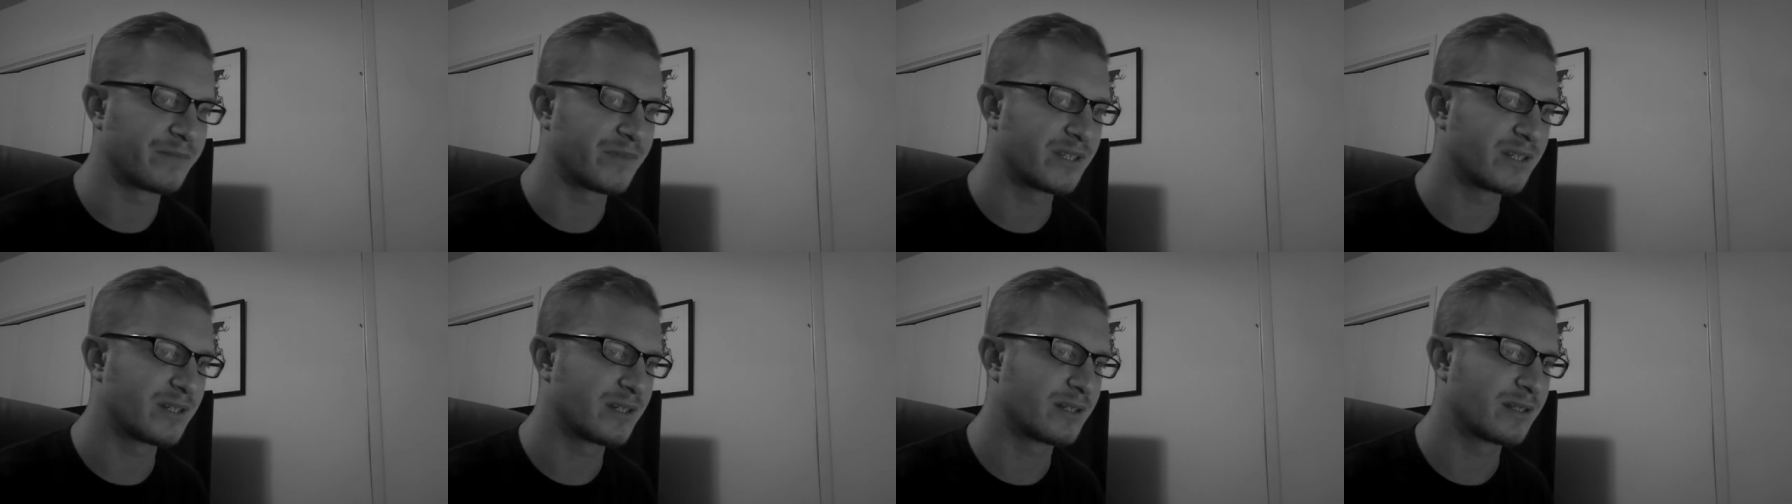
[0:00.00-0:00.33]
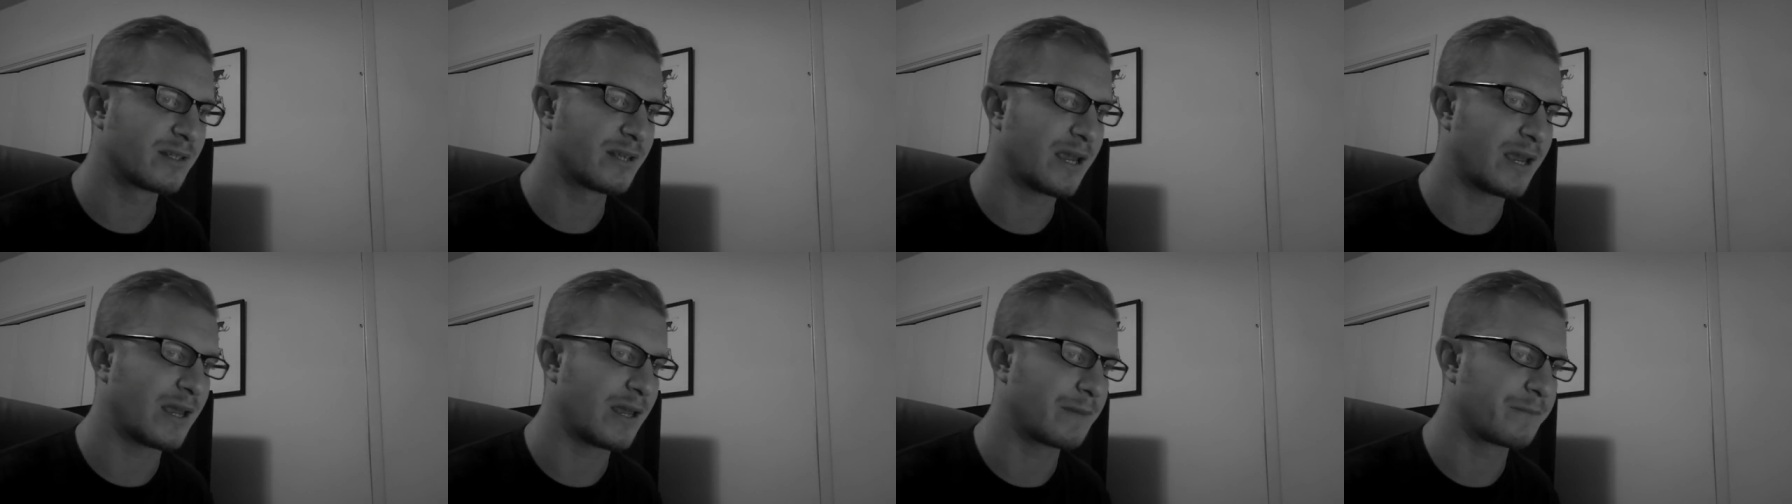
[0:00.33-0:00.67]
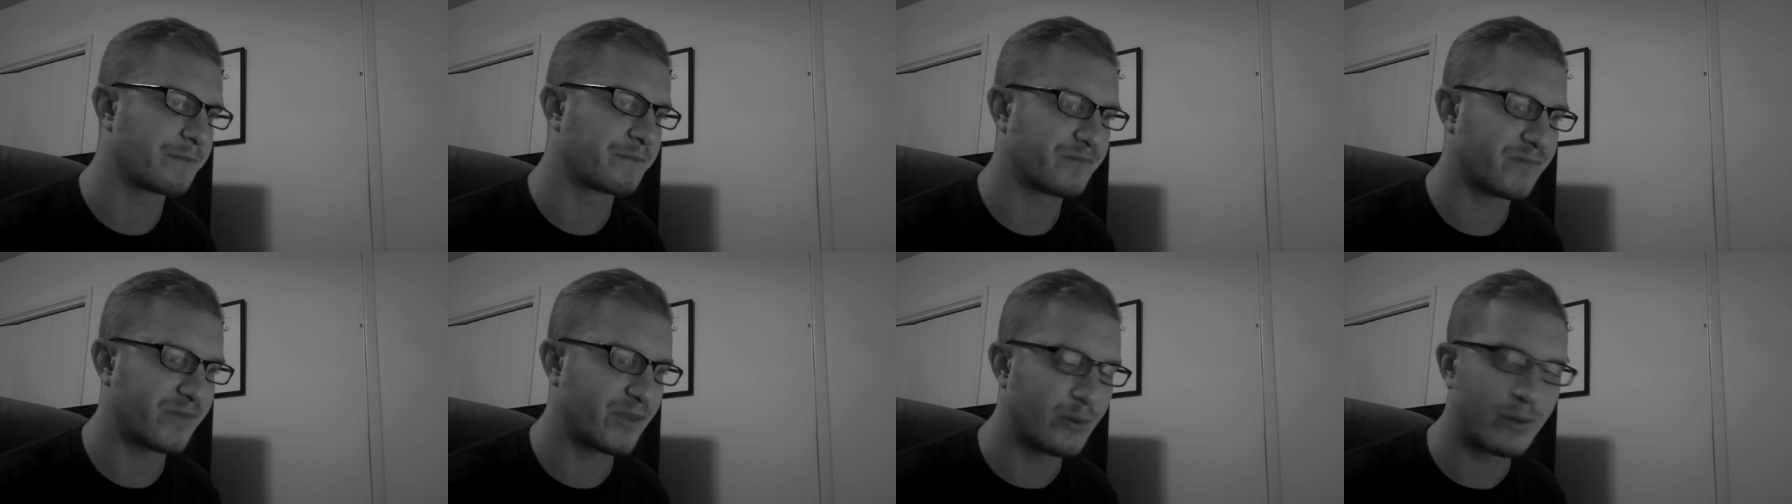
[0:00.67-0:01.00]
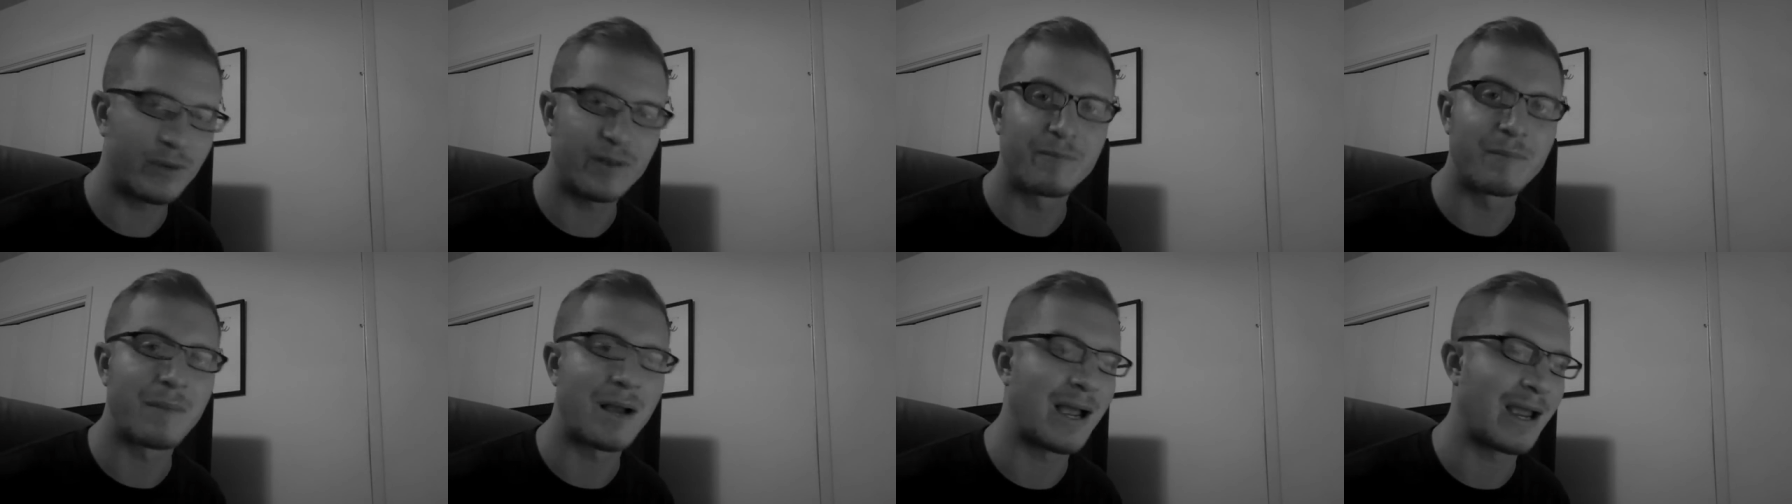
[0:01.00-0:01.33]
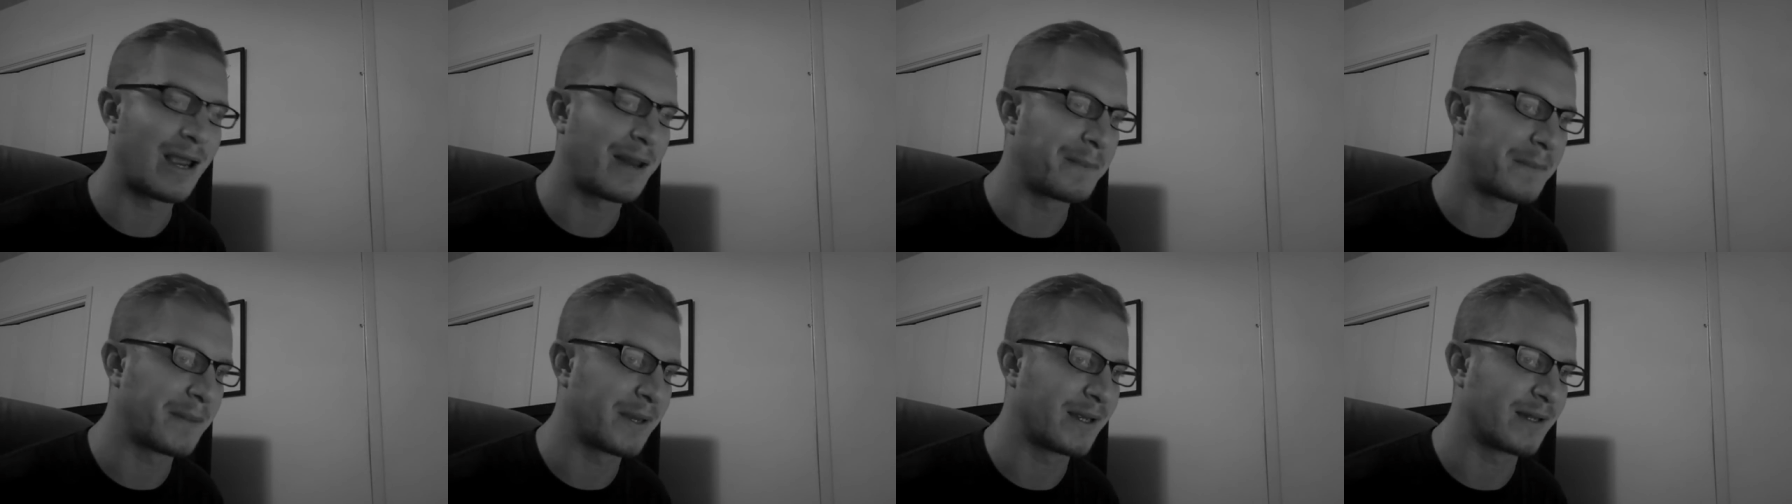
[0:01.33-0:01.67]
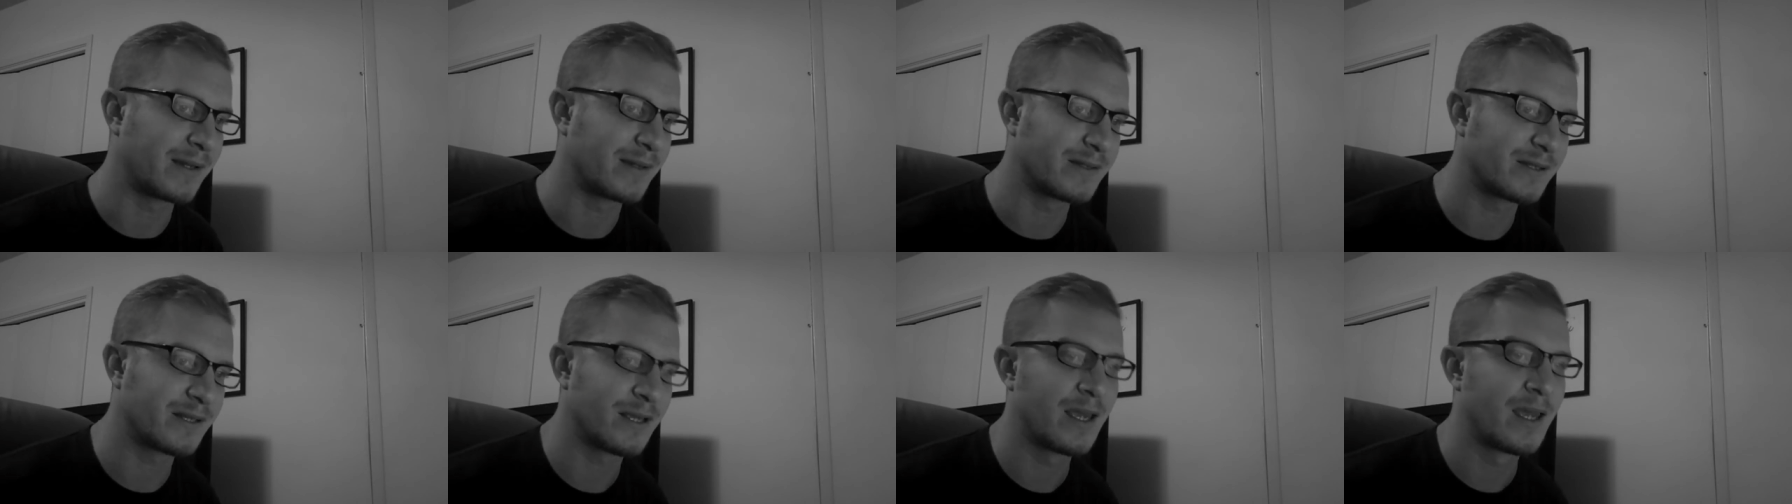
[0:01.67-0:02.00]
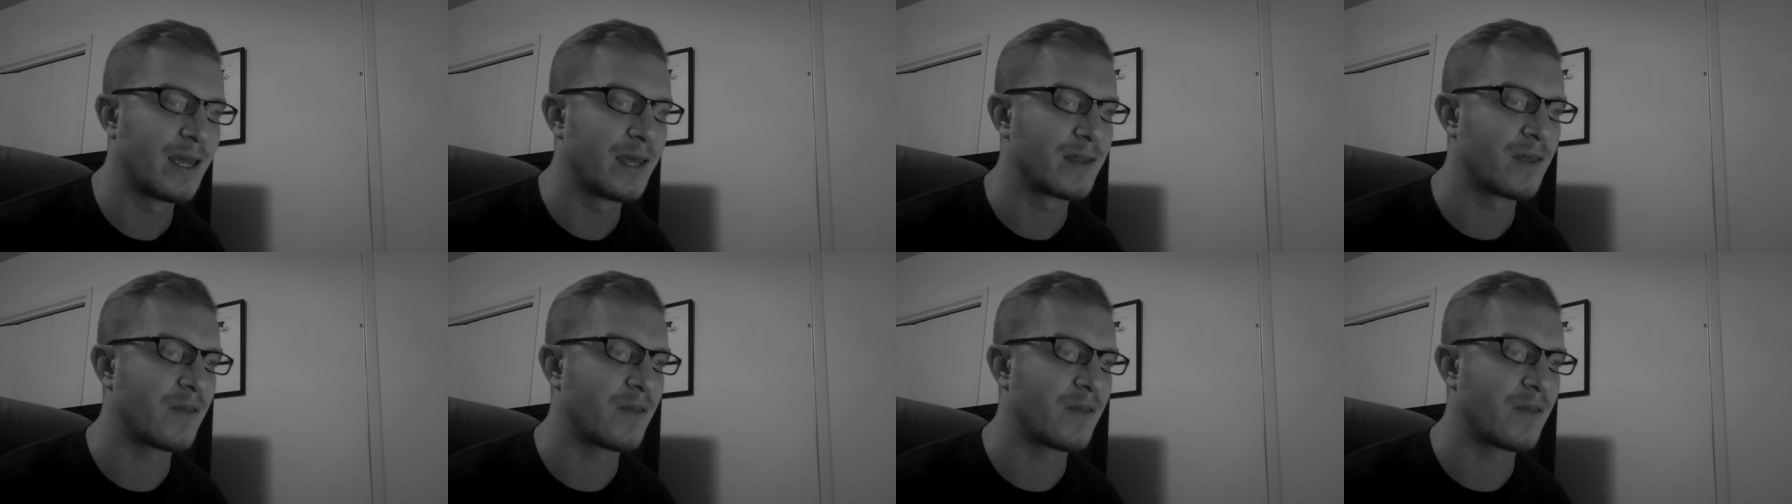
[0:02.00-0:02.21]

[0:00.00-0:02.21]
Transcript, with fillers: And this is to say, theory of mind means